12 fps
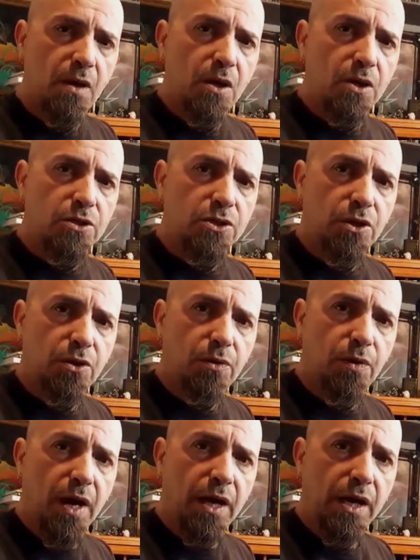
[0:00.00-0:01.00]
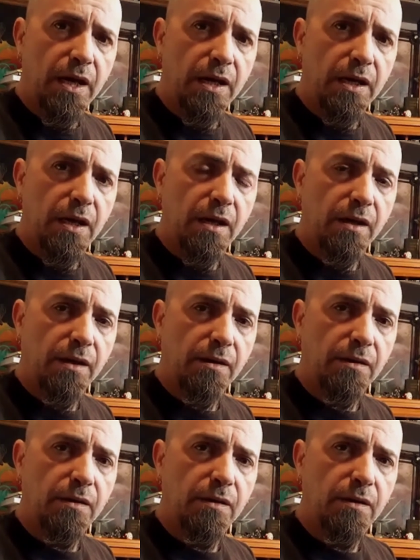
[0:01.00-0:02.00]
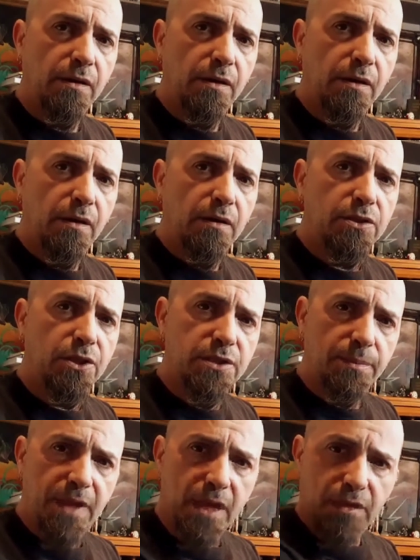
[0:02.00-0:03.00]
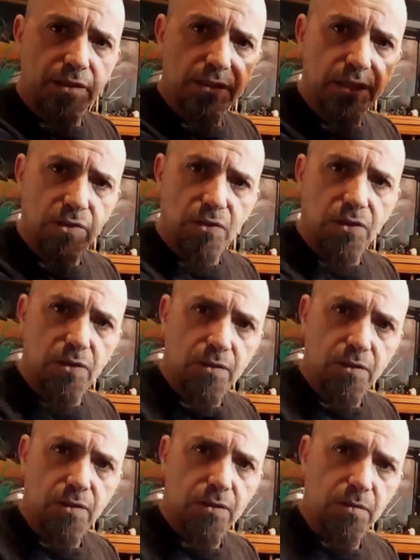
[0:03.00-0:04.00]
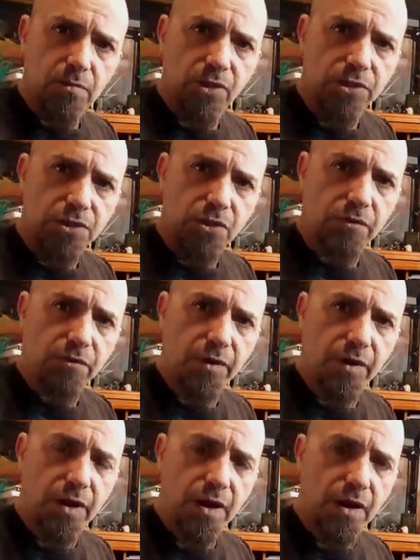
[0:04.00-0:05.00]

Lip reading: So I took some of that linseed oil, brushed over it,